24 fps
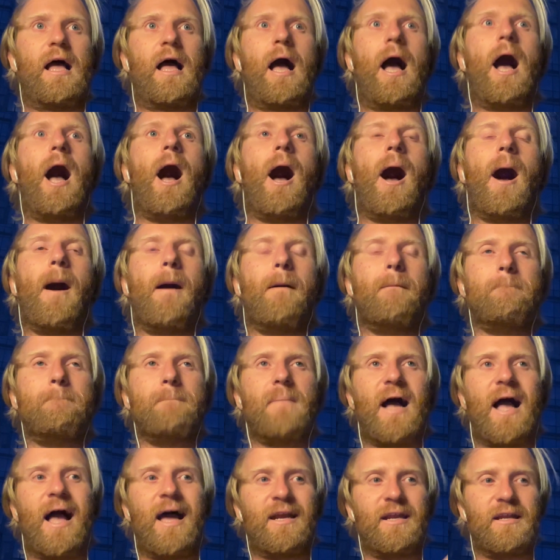
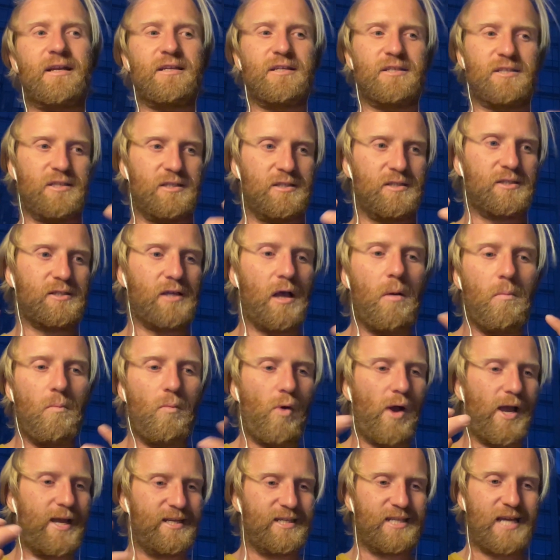and it is in some
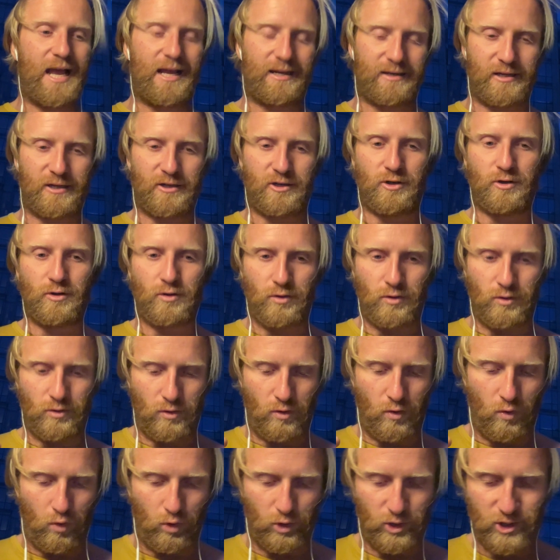way technical
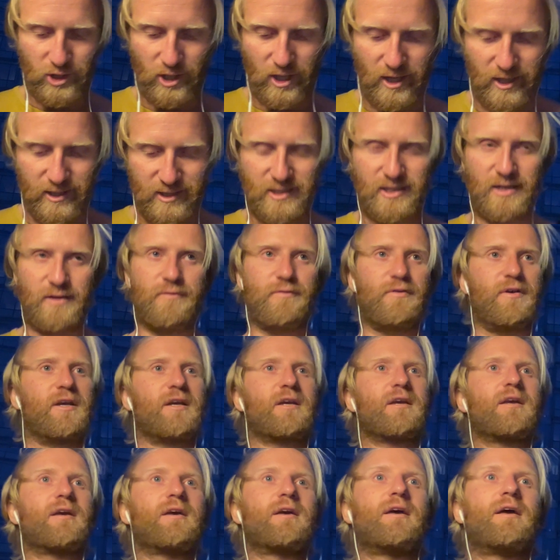or
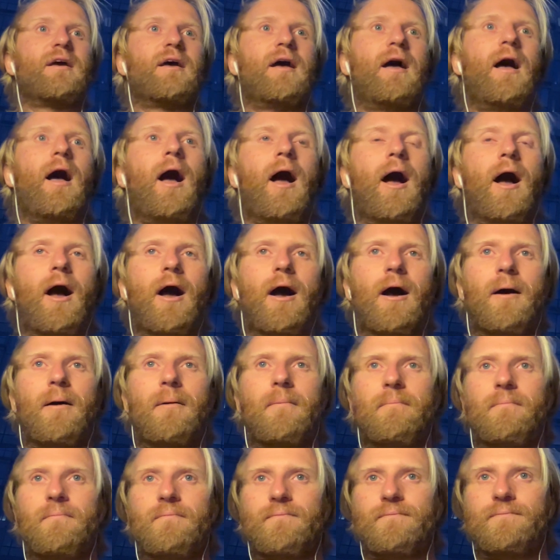scientific
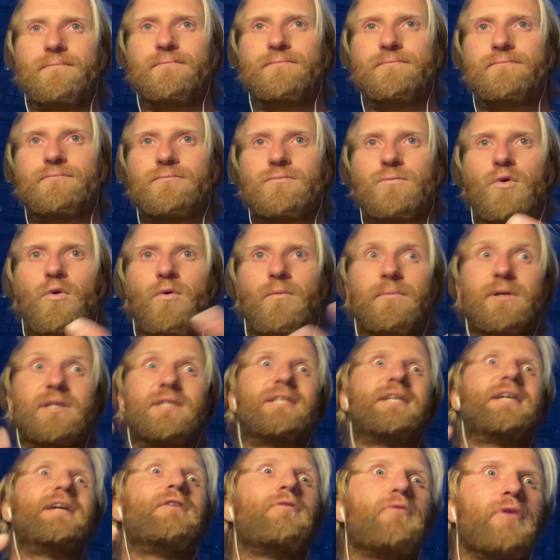or
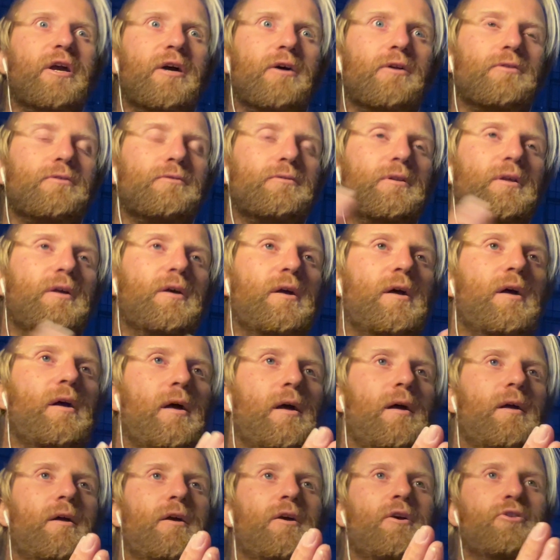material,
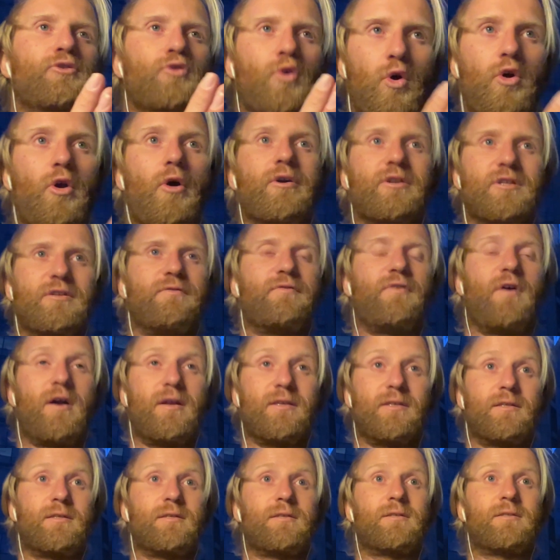you're going to
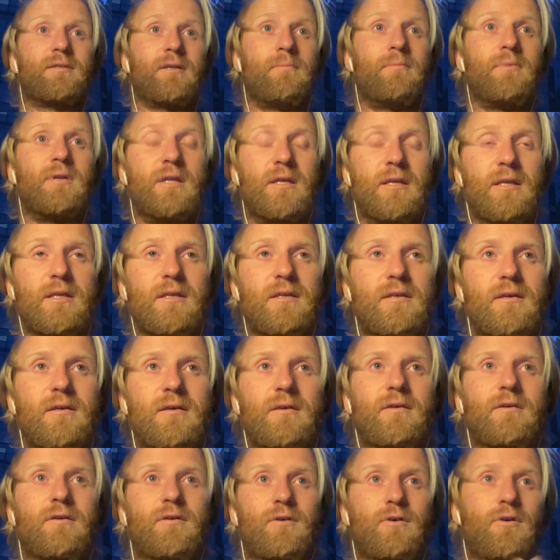find somebody
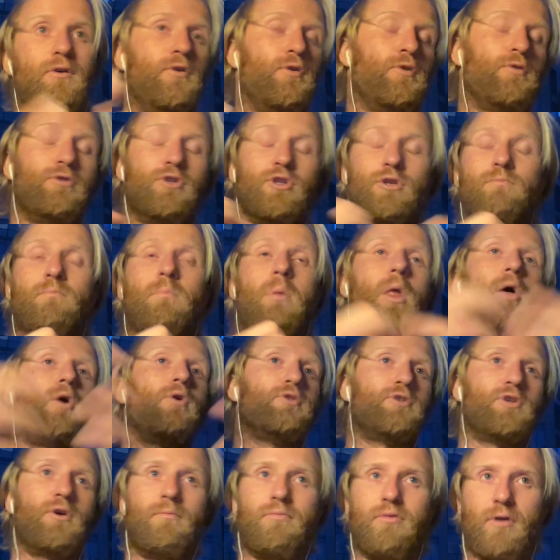who just blows
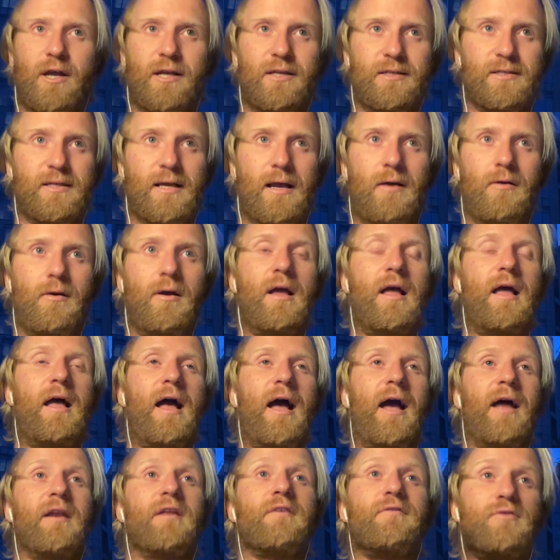your brains out.
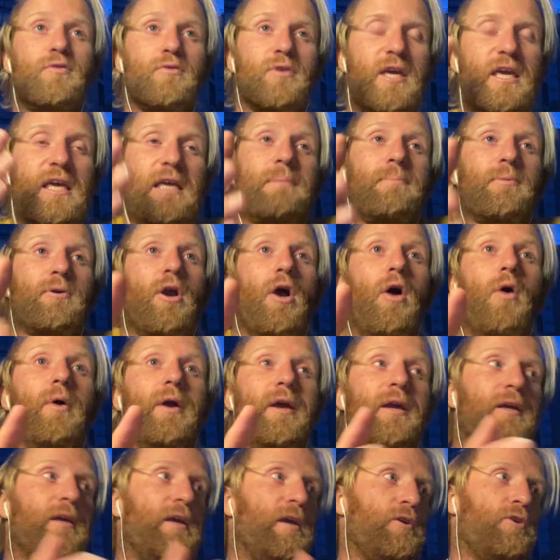And if you keep
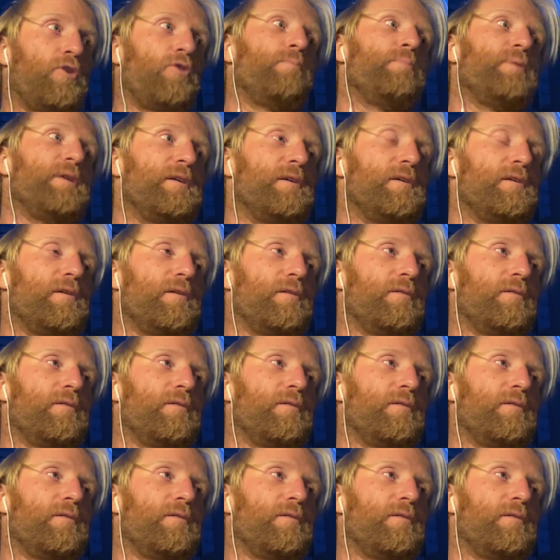going, it could be